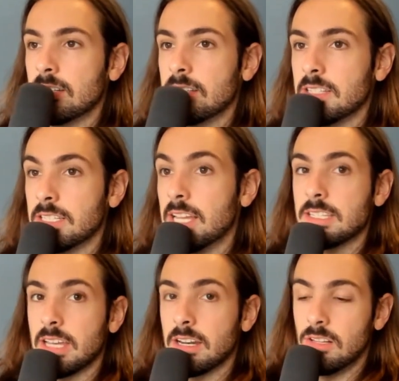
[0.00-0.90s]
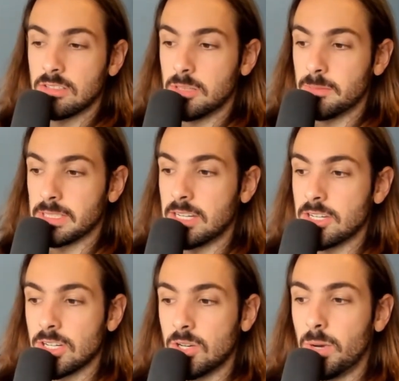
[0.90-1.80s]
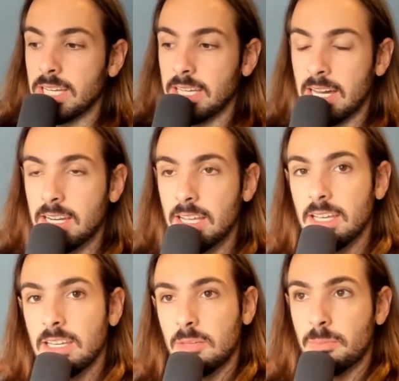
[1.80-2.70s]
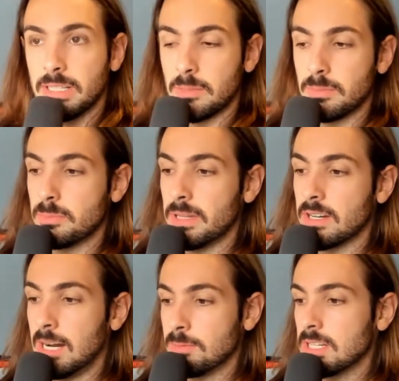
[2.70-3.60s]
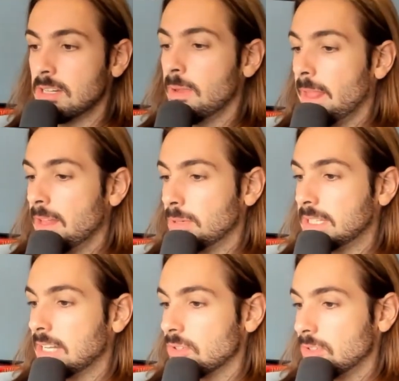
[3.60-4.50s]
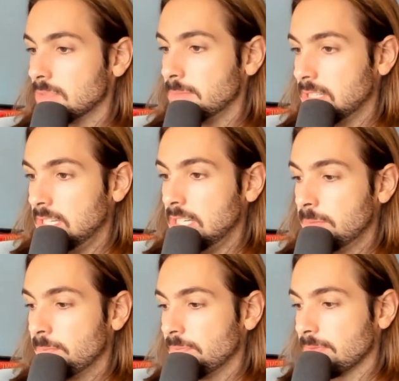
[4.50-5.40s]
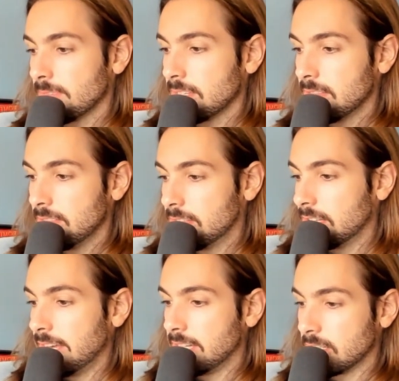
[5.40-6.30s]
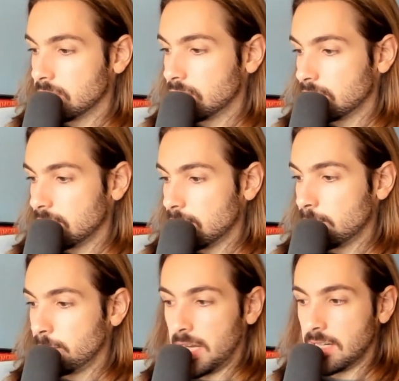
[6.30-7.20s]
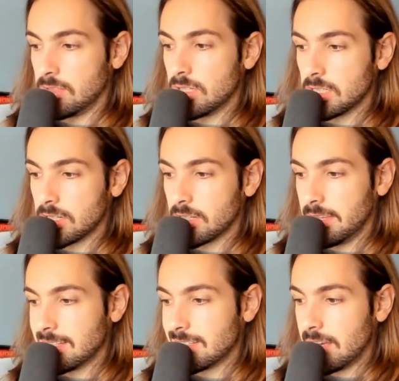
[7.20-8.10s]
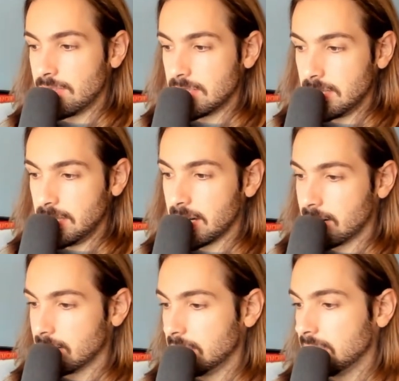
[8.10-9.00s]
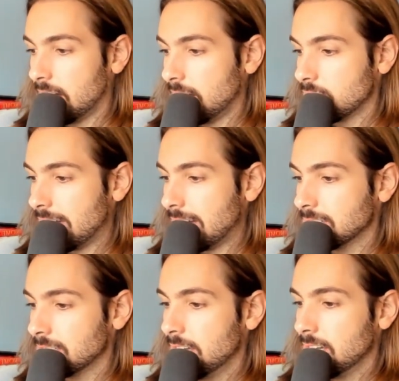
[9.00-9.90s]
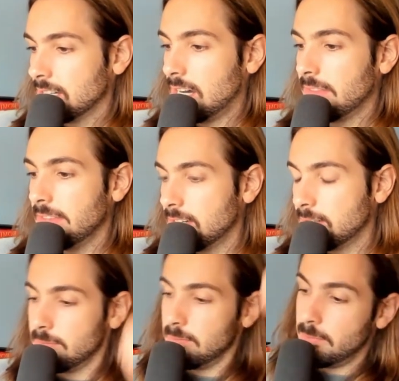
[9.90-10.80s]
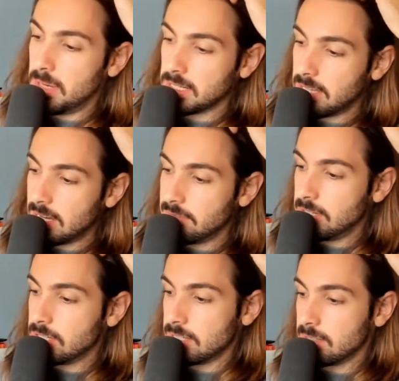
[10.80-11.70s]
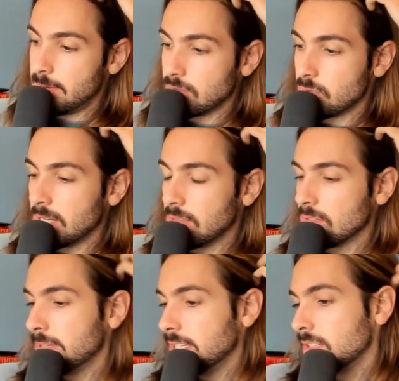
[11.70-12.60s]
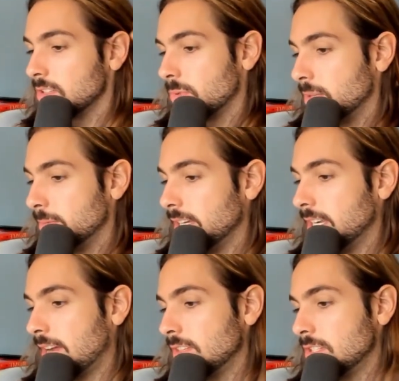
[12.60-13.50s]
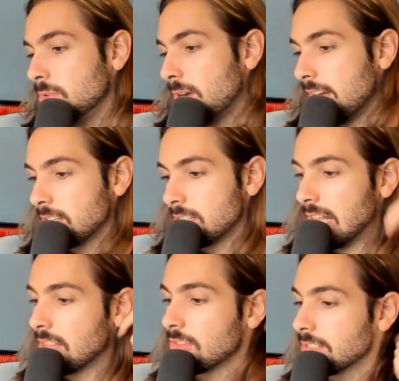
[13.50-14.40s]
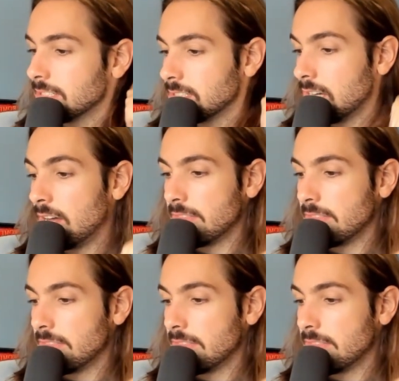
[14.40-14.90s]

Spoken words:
did not sign a long-term extension quite yet. He picked up his player option, but that's ultimately the Lakers' plan. Utah currently has 17 guaranteed contracts. Conley and Bogdanovic at about $23 million and $20 million have the two highest salaries on the